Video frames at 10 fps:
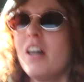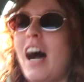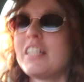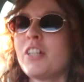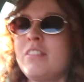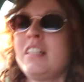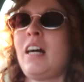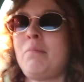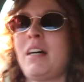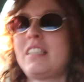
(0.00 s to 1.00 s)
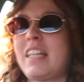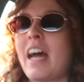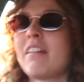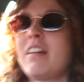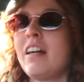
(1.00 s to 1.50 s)
I don't think I'm that
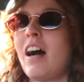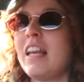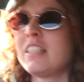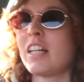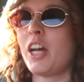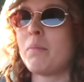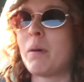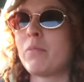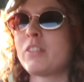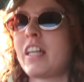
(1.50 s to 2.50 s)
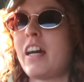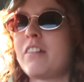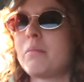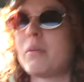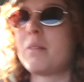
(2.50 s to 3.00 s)
scary. At least I hope I'm not
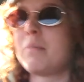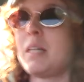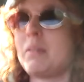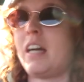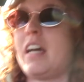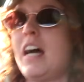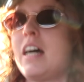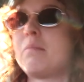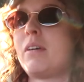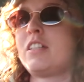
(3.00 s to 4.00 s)
scary, but maybe I am.